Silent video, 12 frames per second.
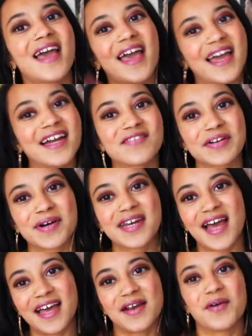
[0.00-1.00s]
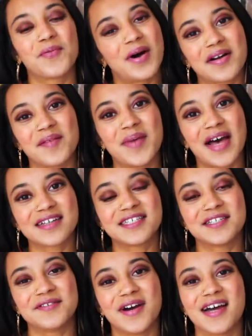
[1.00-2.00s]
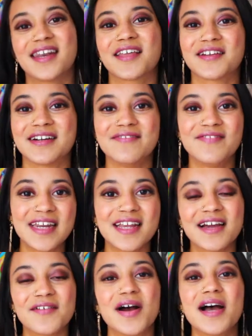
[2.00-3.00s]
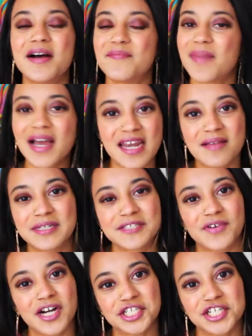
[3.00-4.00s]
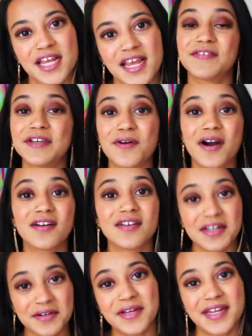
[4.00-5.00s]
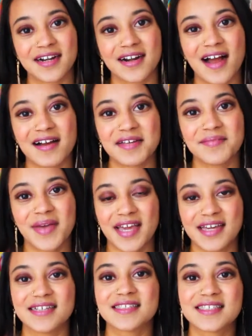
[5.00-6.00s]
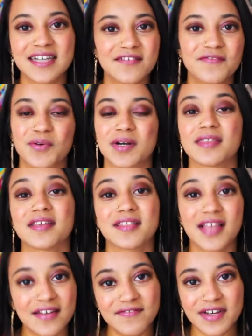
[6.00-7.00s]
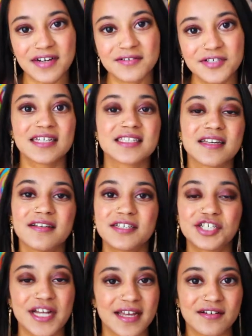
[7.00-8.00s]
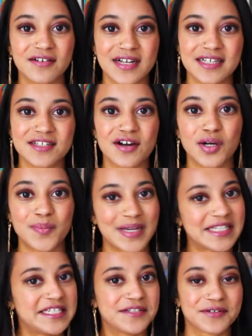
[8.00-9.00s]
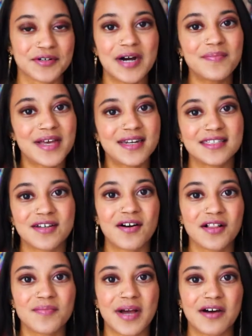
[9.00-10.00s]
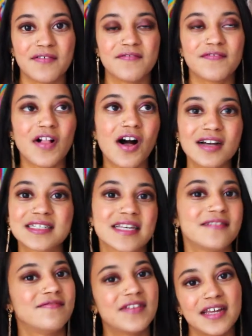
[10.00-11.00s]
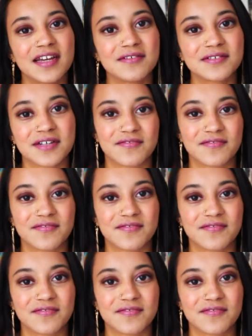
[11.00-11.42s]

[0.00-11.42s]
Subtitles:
Hey everyone, and welcome back to another video. My name is Roshni. If you are new here, I am a self-worth life coach. This channel is called BetiGrewUp, and it's all about vlogs and videos